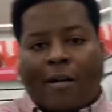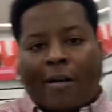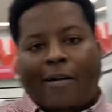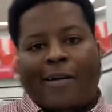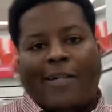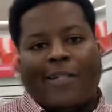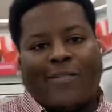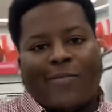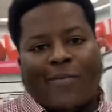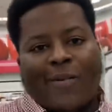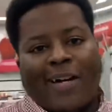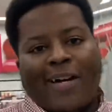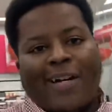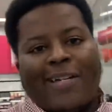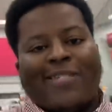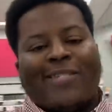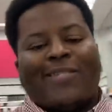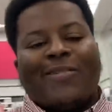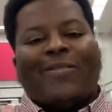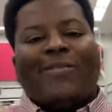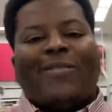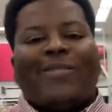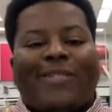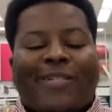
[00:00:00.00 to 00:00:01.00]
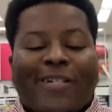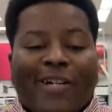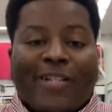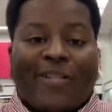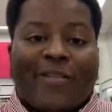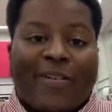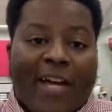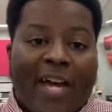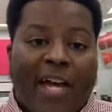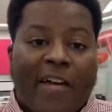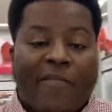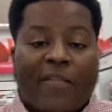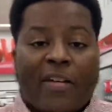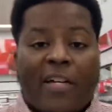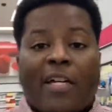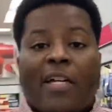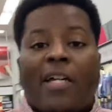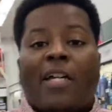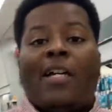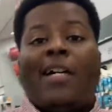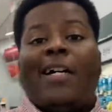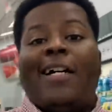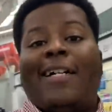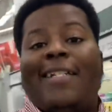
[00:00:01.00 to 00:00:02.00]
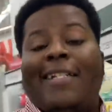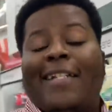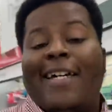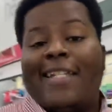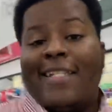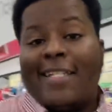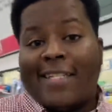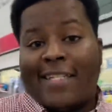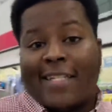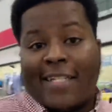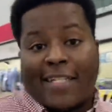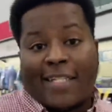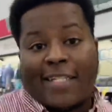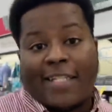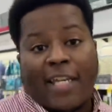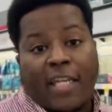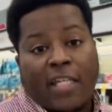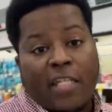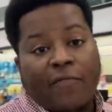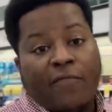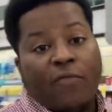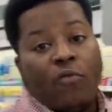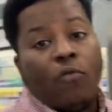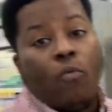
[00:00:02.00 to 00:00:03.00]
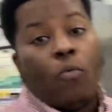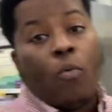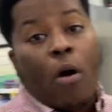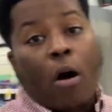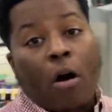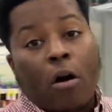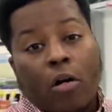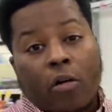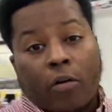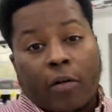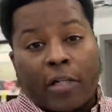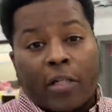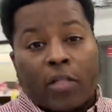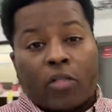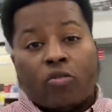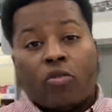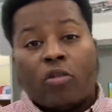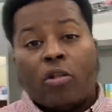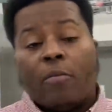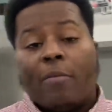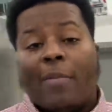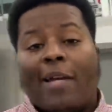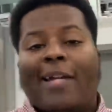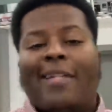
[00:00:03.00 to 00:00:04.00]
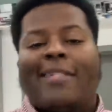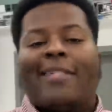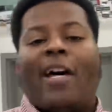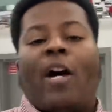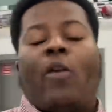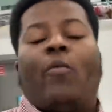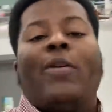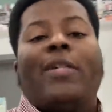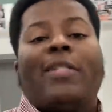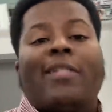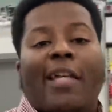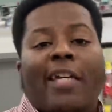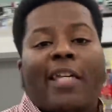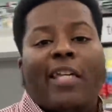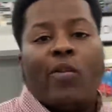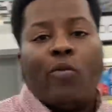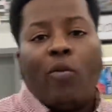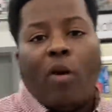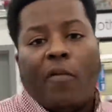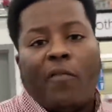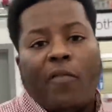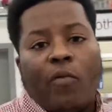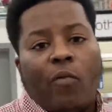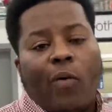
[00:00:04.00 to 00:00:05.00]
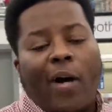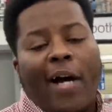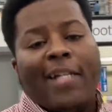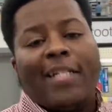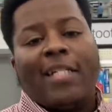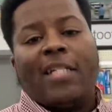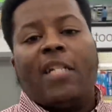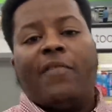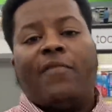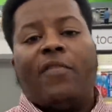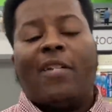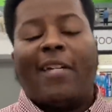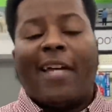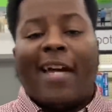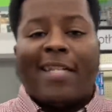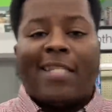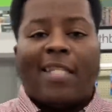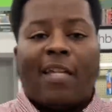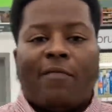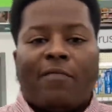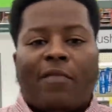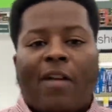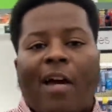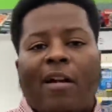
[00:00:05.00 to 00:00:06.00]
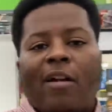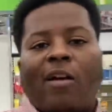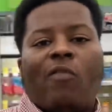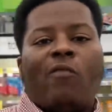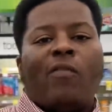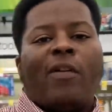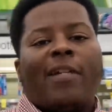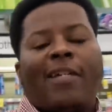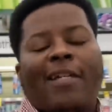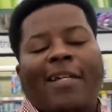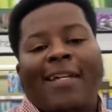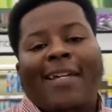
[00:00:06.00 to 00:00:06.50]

right, squad, so there you have it. Another successful Walgreens trip. As always, thank you all for watching. If you guys have not already,